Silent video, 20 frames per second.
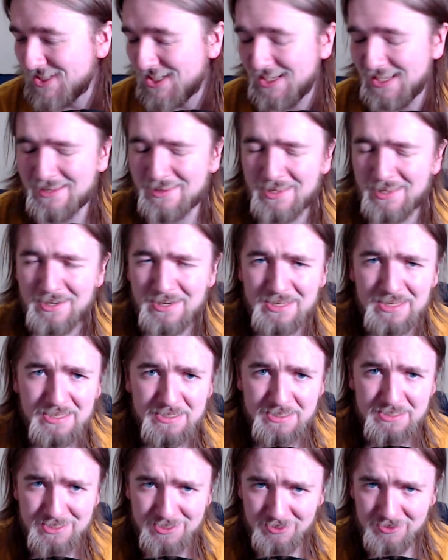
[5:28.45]
And then he
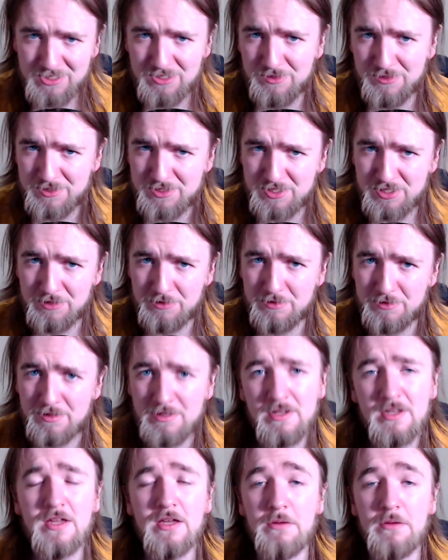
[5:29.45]
decided not to,
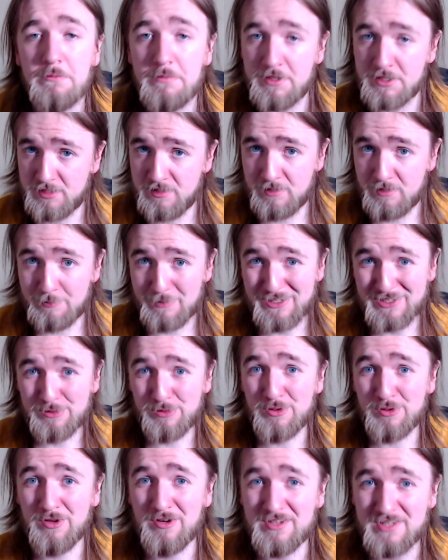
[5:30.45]
because of the political
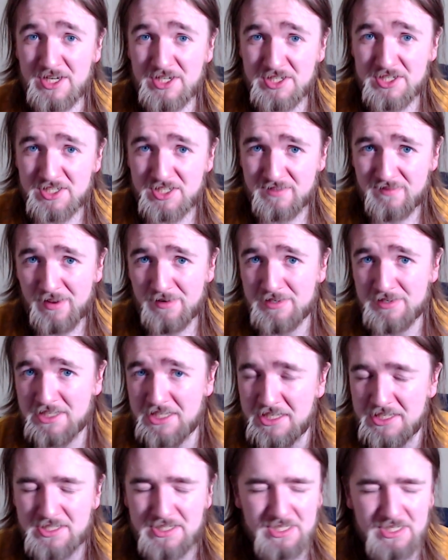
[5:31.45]
connotations surrounding
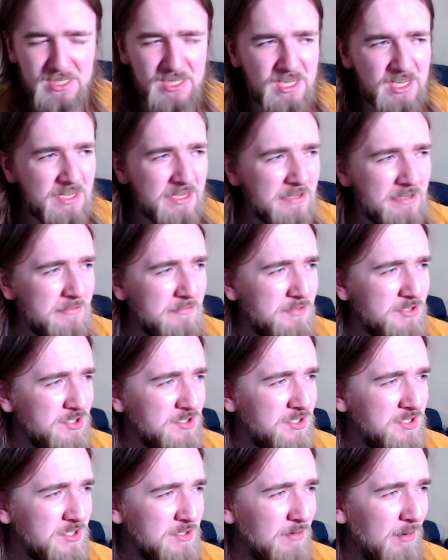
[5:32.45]
it, due
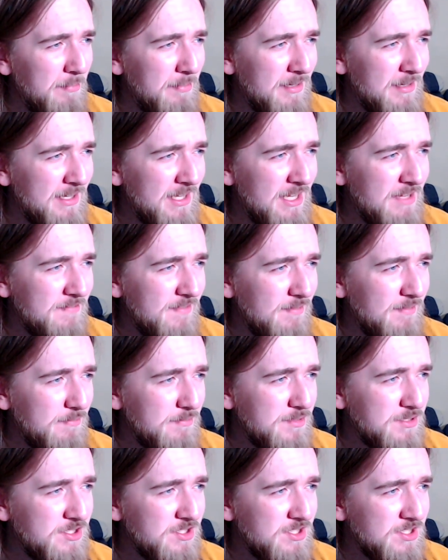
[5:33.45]
to, I believe it
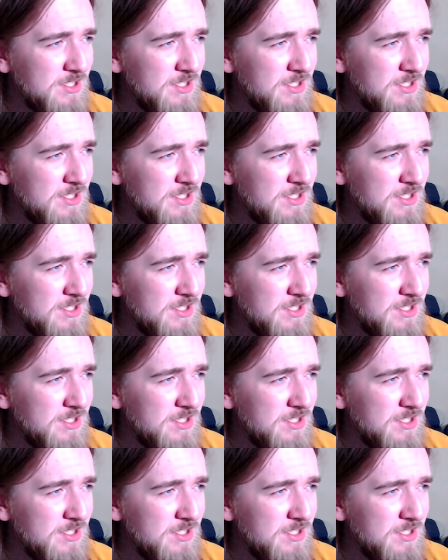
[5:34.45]
was